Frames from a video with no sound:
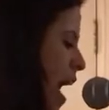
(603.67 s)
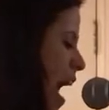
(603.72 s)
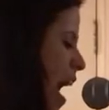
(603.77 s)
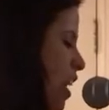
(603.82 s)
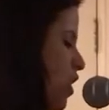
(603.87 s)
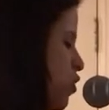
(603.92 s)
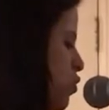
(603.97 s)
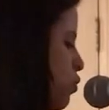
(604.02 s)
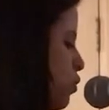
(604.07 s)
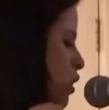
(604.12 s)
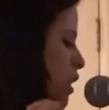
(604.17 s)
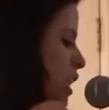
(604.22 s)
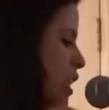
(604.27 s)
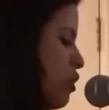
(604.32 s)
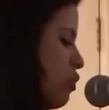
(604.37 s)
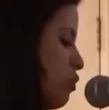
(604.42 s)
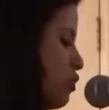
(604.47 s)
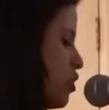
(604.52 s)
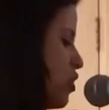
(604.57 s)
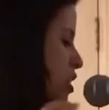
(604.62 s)
I knew
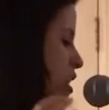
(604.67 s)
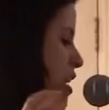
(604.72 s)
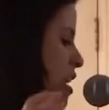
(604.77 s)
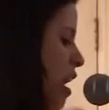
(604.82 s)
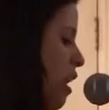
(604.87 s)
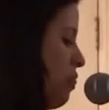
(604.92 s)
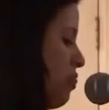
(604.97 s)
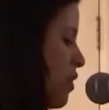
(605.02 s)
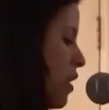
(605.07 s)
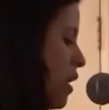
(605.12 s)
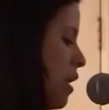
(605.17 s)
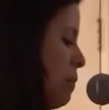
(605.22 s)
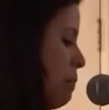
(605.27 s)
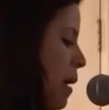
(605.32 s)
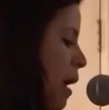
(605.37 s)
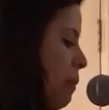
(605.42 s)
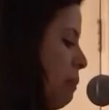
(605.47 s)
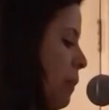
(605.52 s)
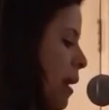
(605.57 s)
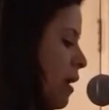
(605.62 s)
little to nothing
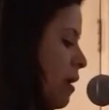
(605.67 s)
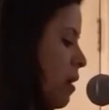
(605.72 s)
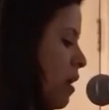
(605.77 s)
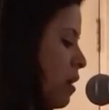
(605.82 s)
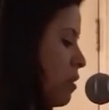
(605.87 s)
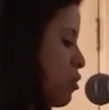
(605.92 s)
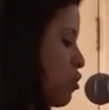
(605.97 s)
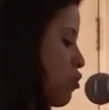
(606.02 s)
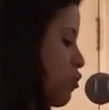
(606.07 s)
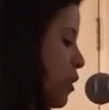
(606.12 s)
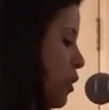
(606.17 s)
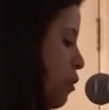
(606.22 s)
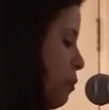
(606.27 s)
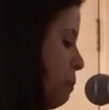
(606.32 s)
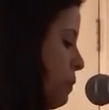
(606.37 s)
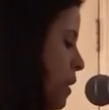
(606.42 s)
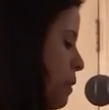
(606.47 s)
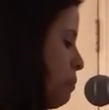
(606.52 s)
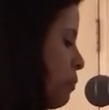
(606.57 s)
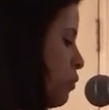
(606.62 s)
about my country or
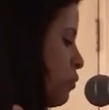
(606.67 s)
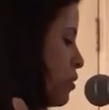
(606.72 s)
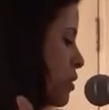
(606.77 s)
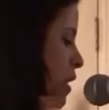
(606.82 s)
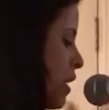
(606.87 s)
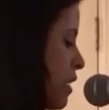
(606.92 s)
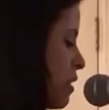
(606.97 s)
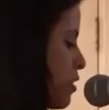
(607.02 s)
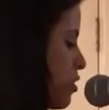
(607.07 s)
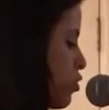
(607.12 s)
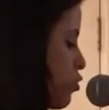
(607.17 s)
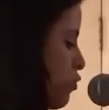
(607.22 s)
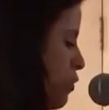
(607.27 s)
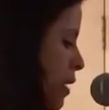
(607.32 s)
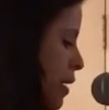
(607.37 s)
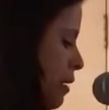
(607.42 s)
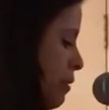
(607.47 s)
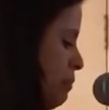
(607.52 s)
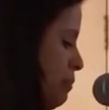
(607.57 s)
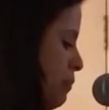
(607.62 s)
people's
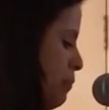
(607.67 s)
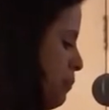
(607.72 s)
history.